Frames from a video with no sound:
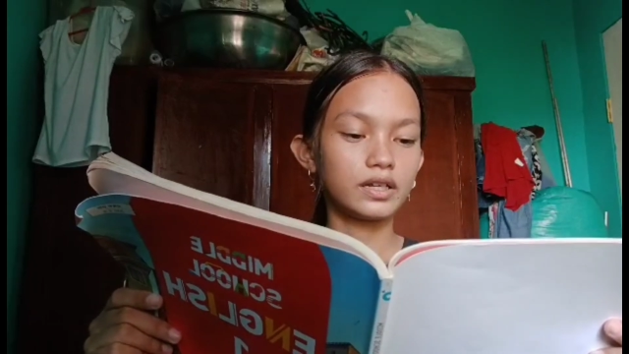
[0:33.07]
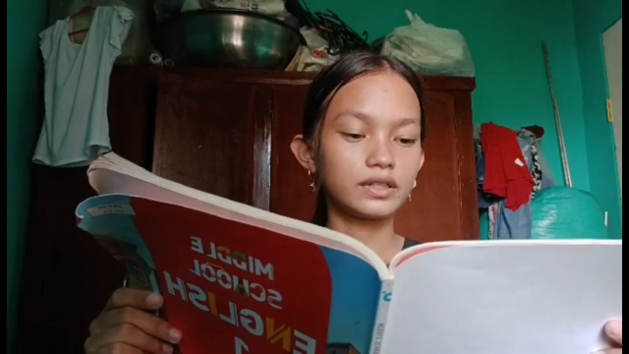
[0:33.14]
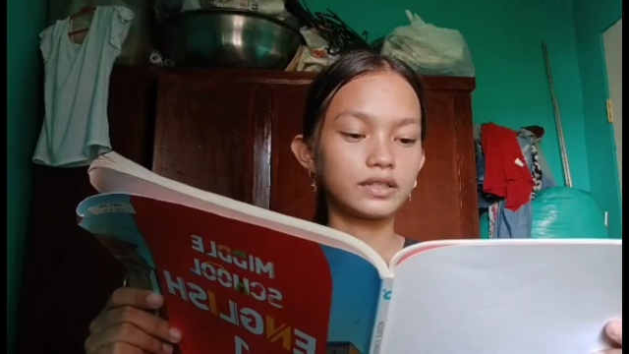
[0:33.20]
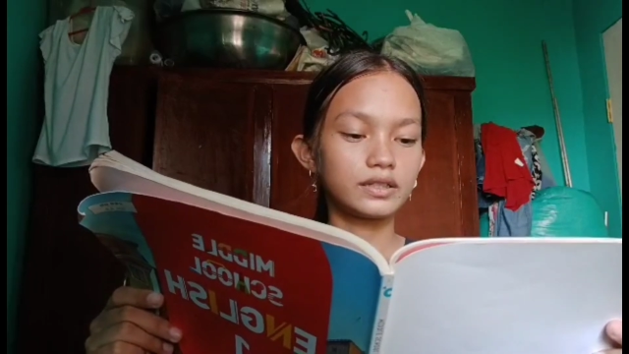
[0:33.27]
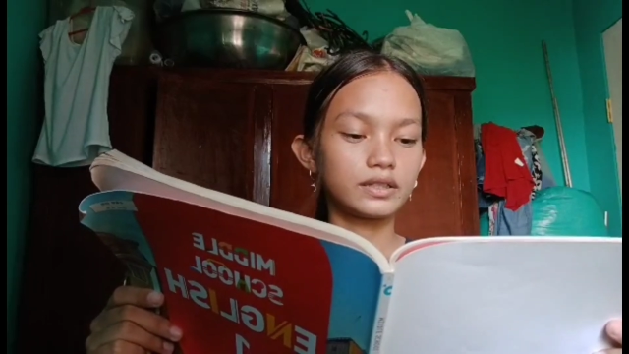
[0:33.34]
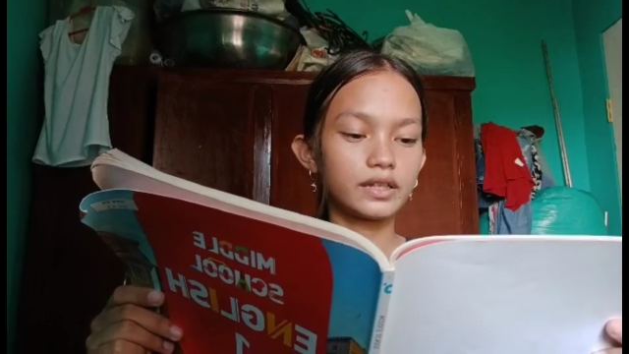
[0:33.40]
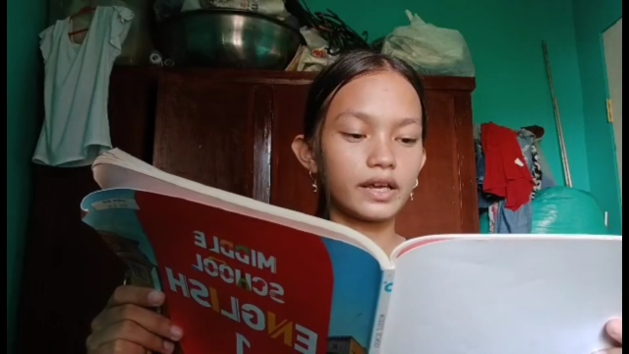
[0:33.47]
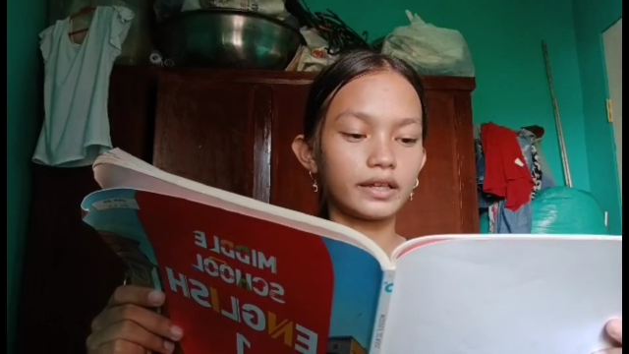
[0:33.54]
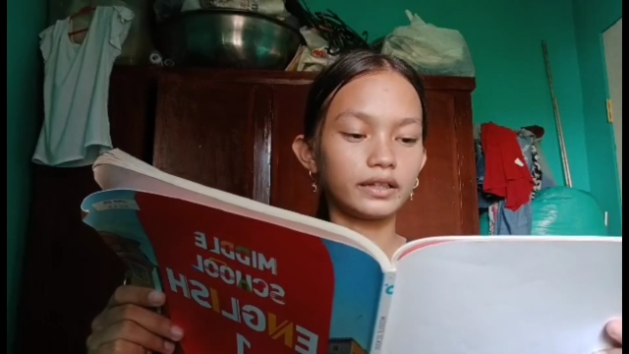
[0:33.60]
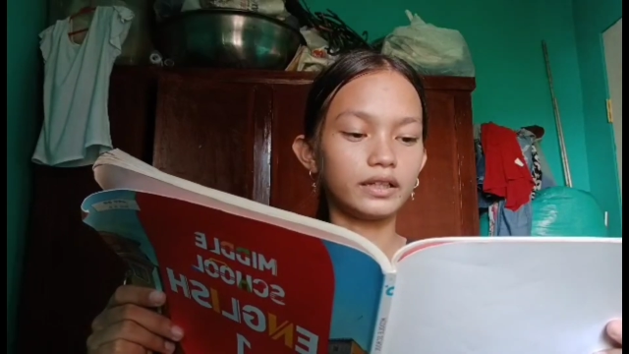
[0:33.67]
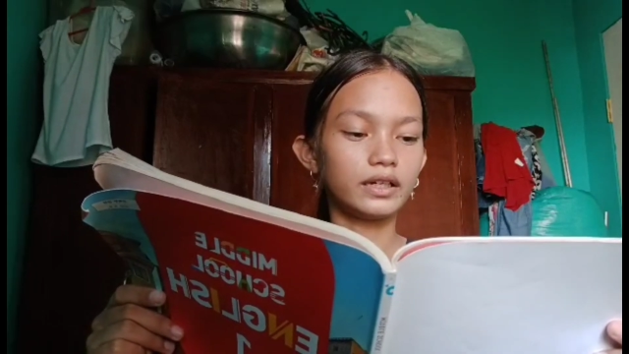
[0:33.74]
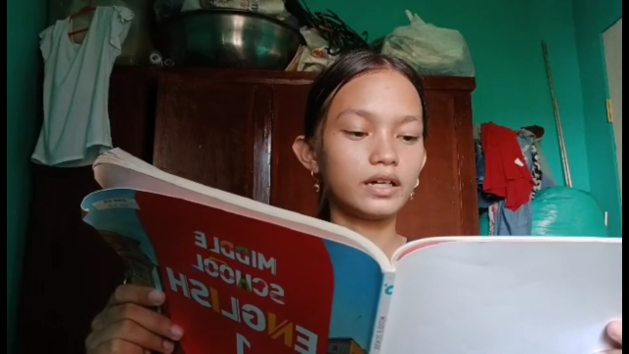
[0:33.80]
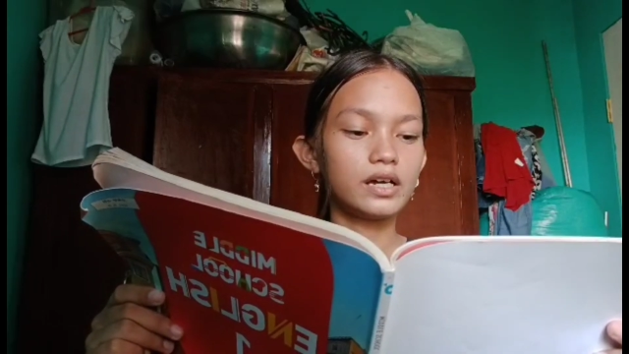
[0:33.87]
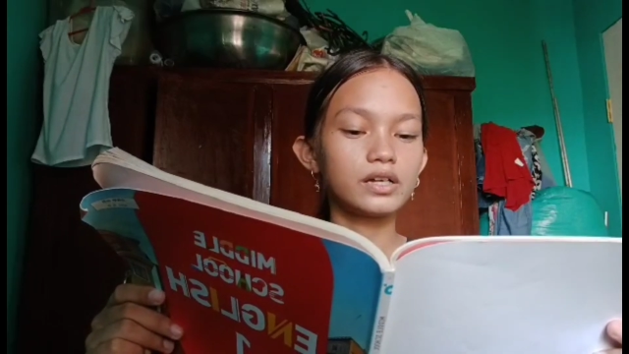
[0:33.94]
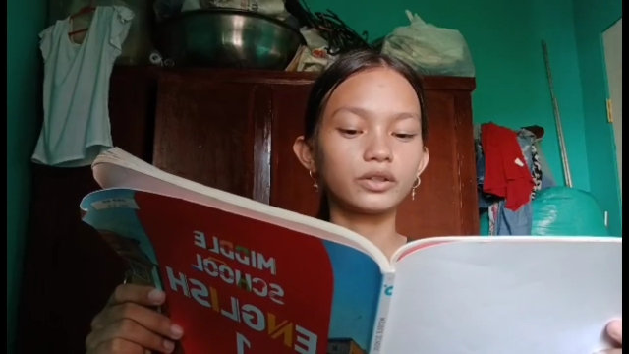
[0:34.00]
said,
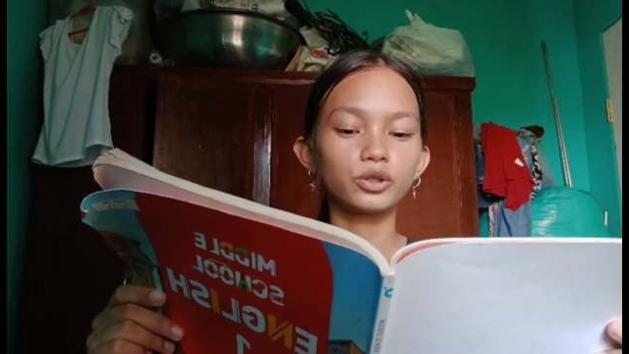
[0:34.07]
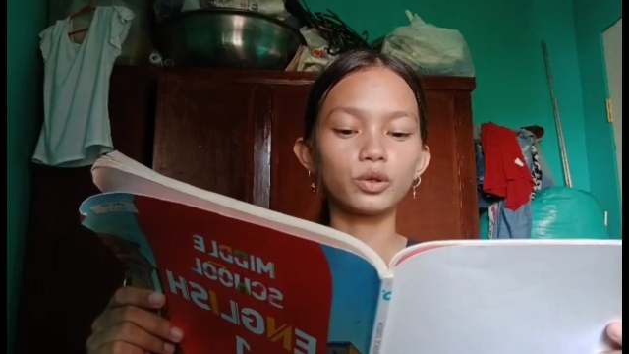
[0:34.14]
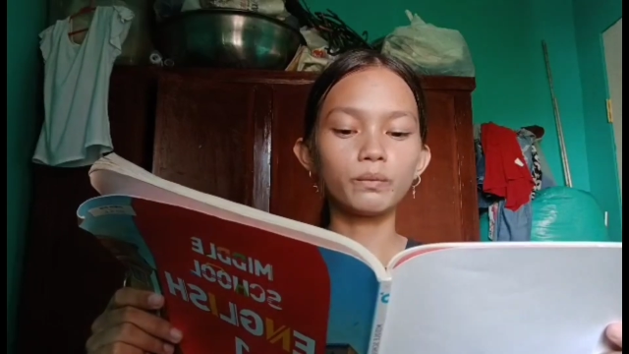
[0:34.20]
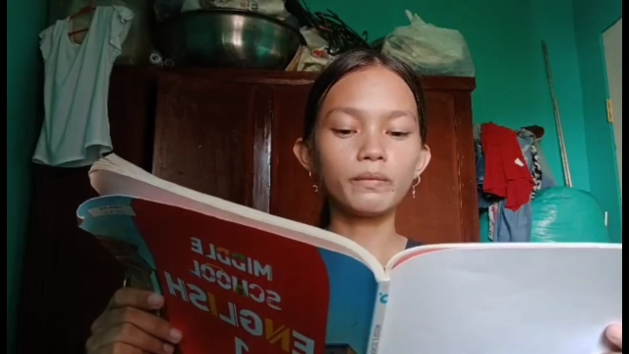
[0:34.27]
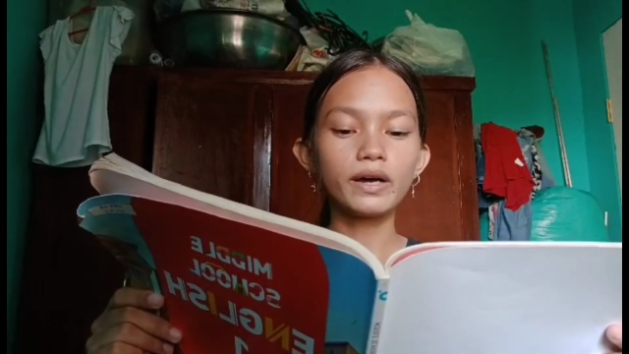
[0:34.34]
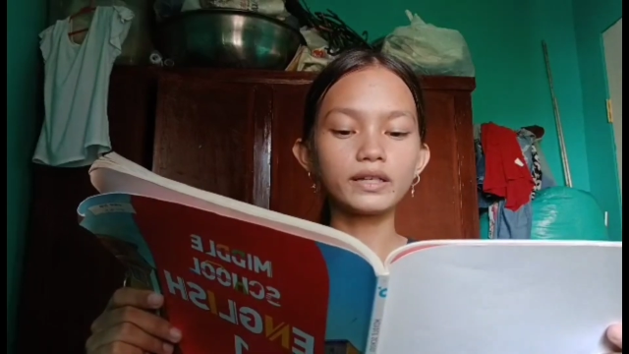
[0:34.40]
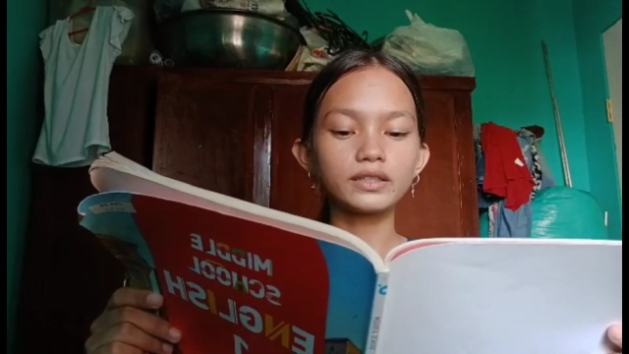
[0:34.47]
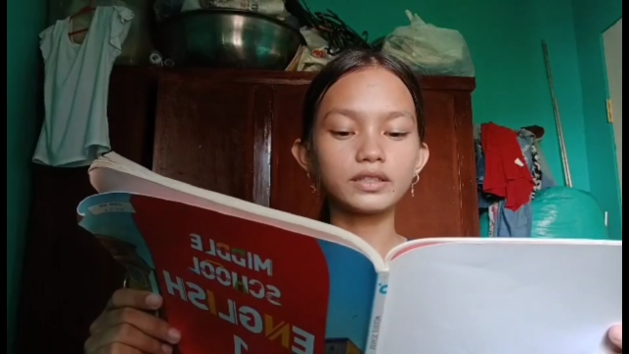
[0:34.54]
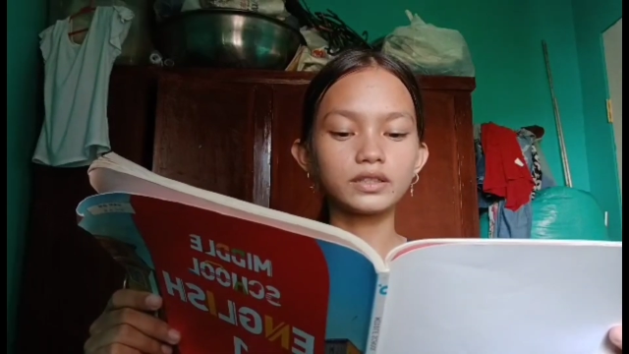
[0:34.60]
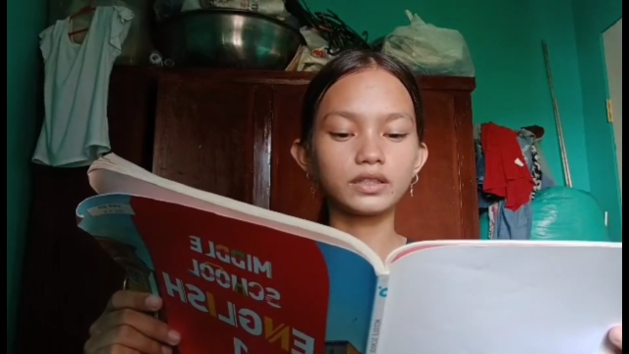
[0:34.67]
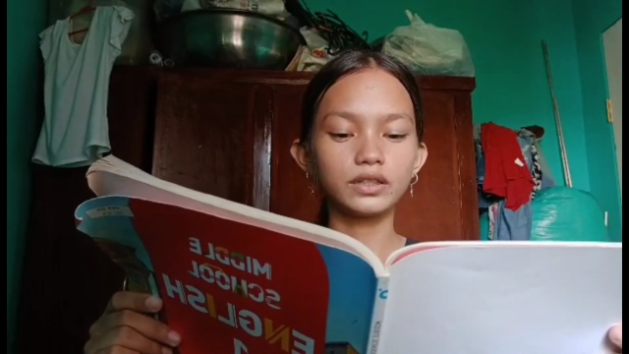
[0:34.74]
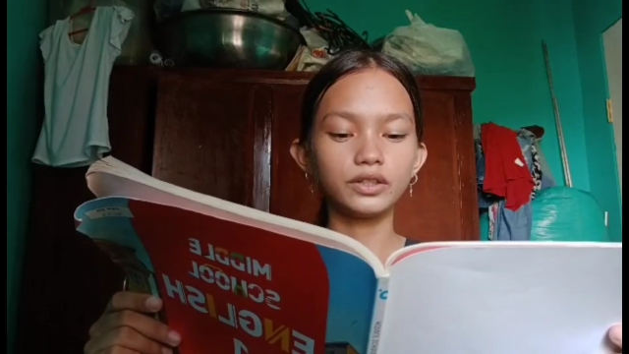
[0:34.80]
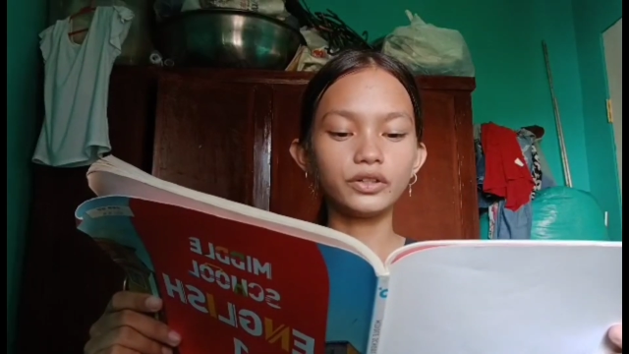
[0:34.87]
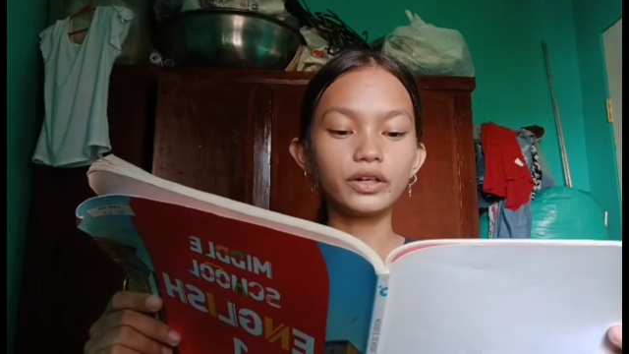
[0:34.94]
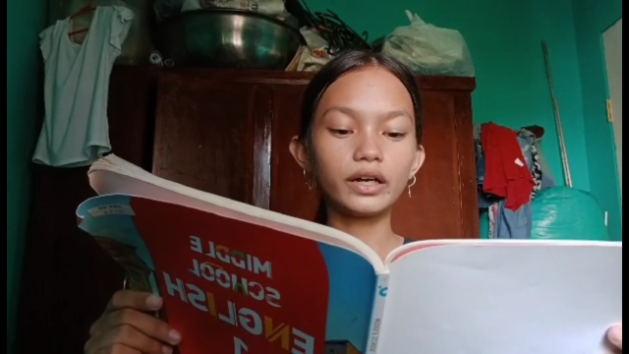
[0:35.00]
Thomas,
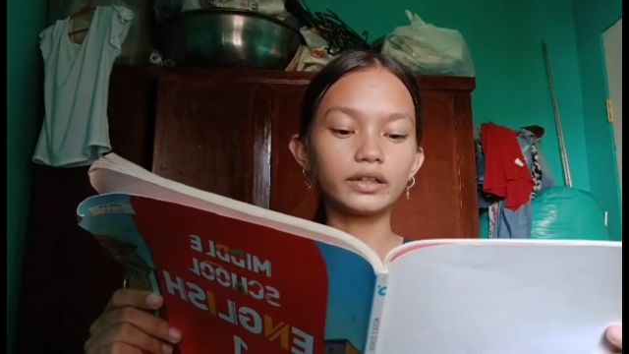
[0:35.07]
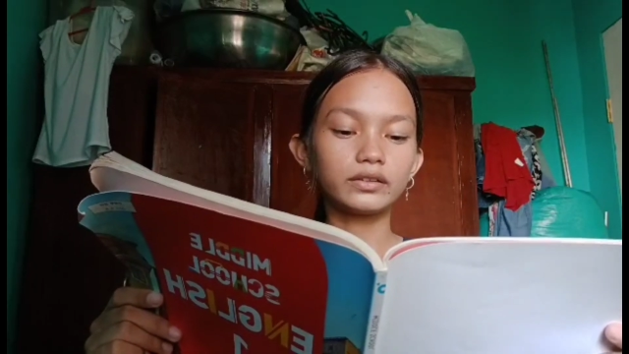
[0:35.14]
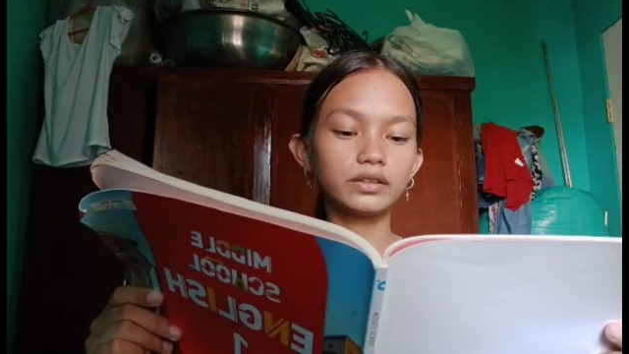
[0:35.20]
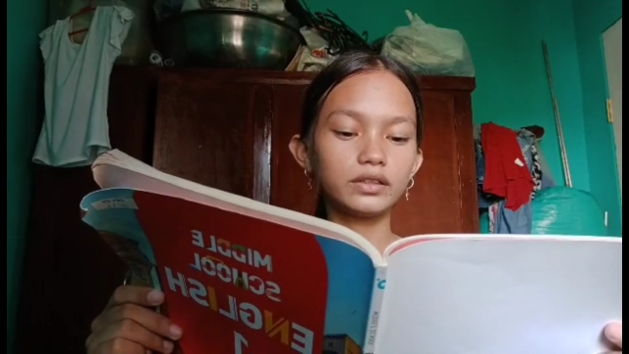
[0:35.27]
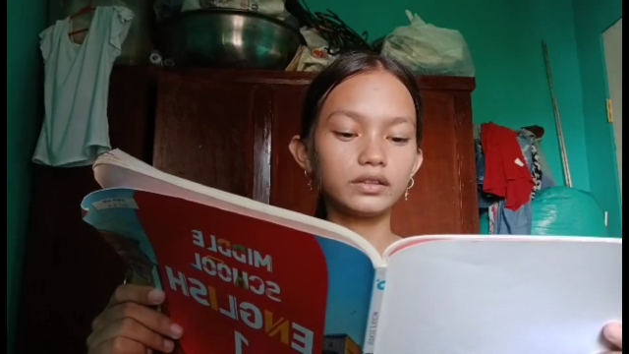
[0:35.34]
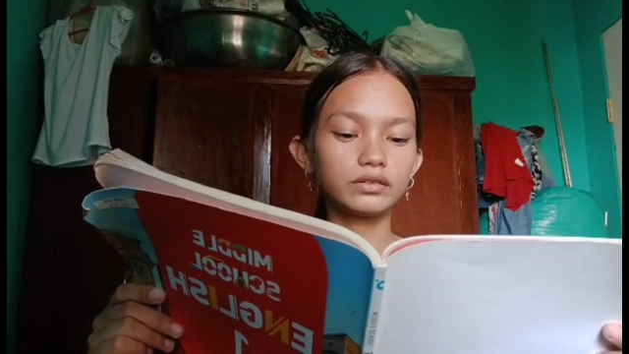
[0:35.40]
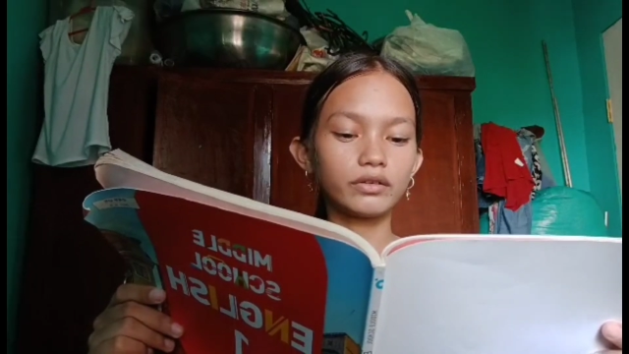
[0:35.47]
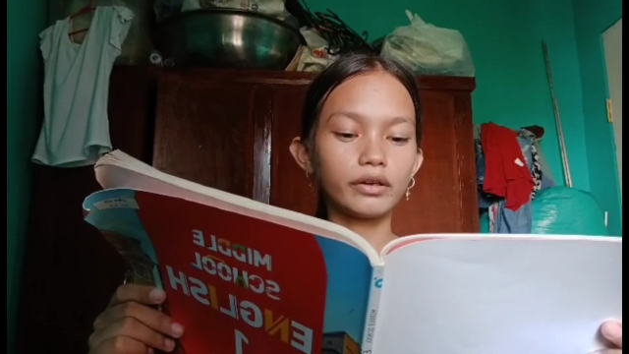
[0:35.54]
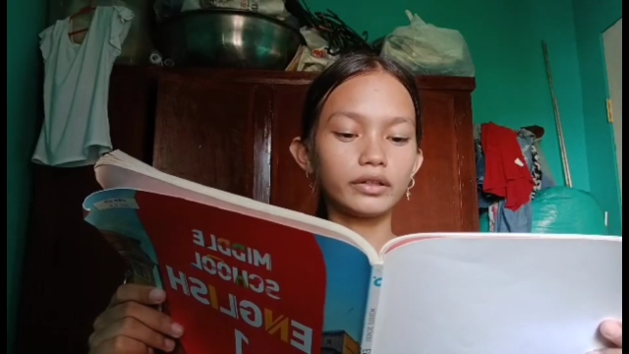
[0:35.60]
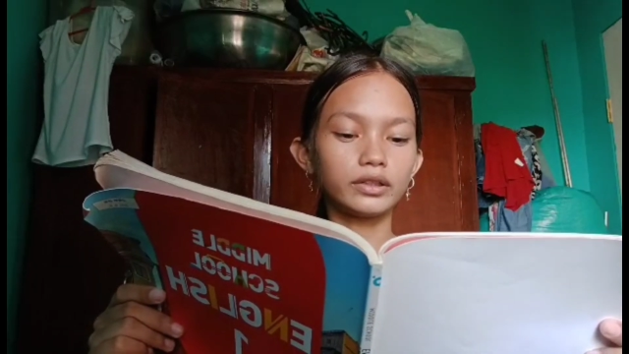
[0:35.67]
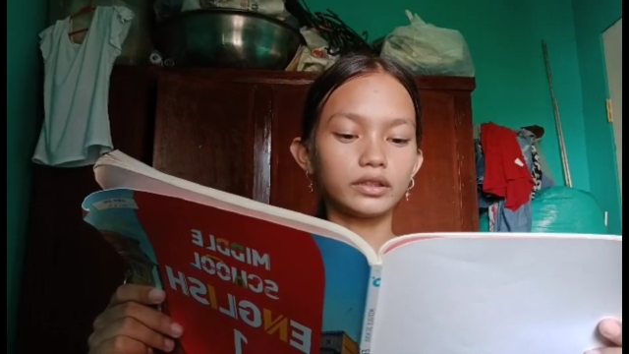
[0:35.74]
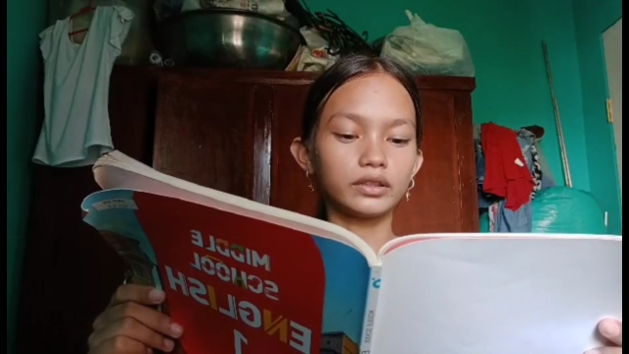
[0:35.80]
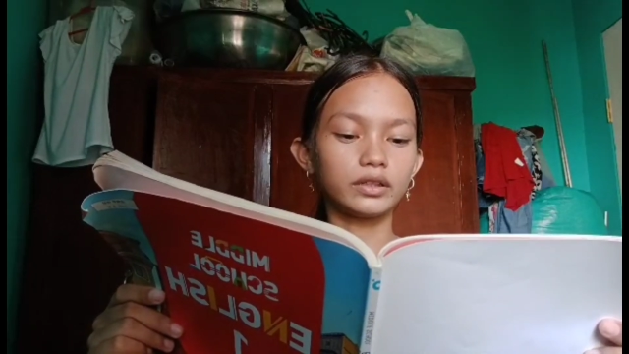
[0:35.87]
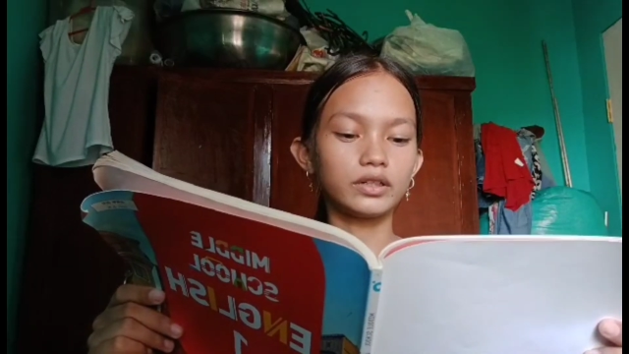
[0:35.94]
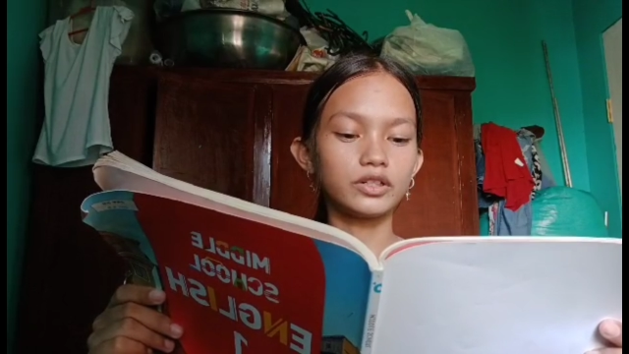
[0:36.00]
you're a great
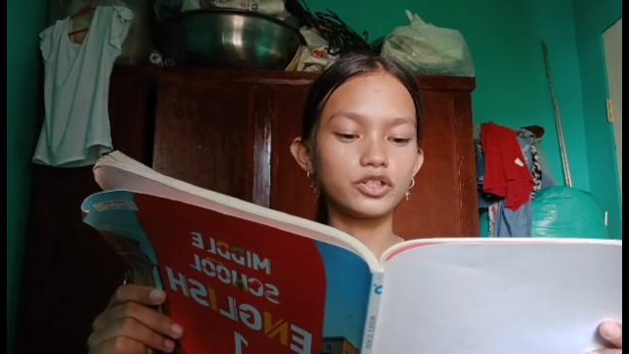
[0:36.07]
runner.